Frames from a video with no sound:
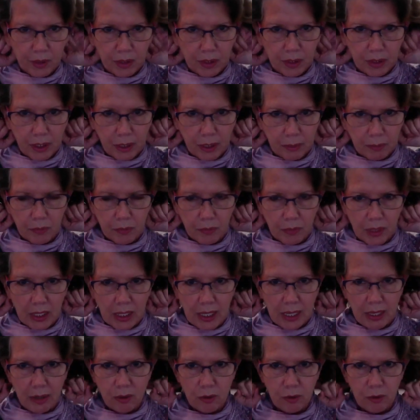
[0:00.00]
come
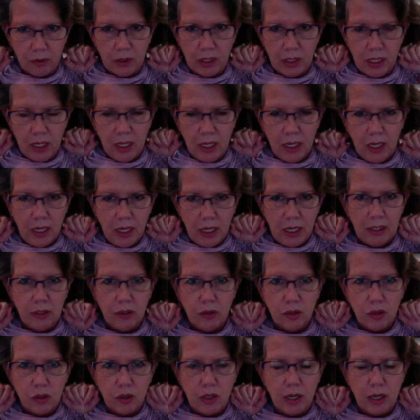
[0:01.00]
out and
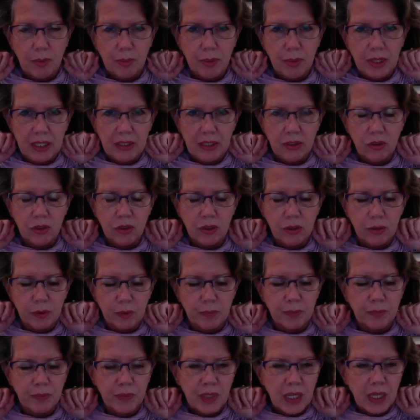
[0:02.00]
you drop into.